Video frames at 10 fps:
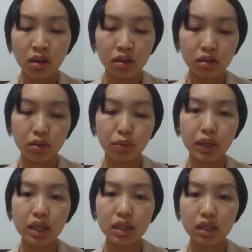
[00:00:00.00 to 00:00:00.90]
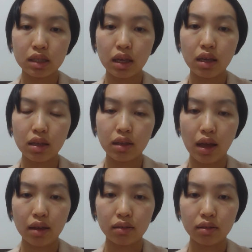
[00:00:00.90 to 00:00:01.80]
So we can see
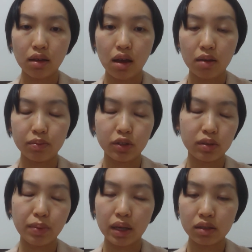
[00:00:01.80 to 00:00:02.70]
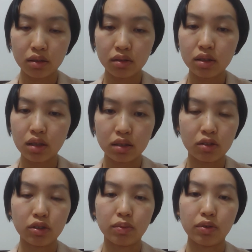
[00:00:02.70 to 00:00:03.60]
that just based on the
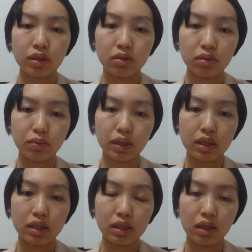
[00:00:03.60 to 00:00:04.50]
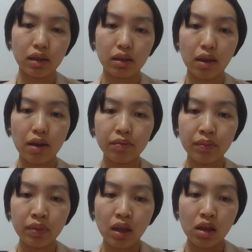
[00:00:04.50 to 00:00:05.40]
censorship question, we can see that
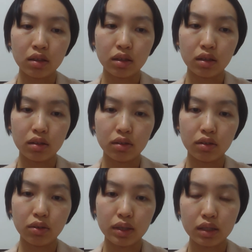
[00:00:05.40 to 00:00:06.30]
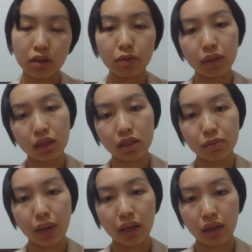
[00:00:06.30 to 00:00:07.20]
the US government is
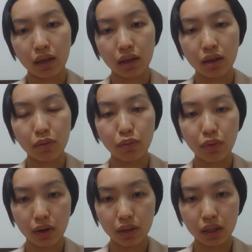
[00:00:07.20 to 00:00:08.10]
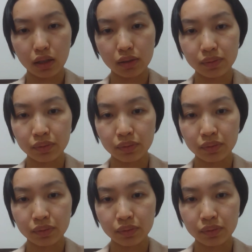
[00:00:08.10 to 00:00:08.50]
making a very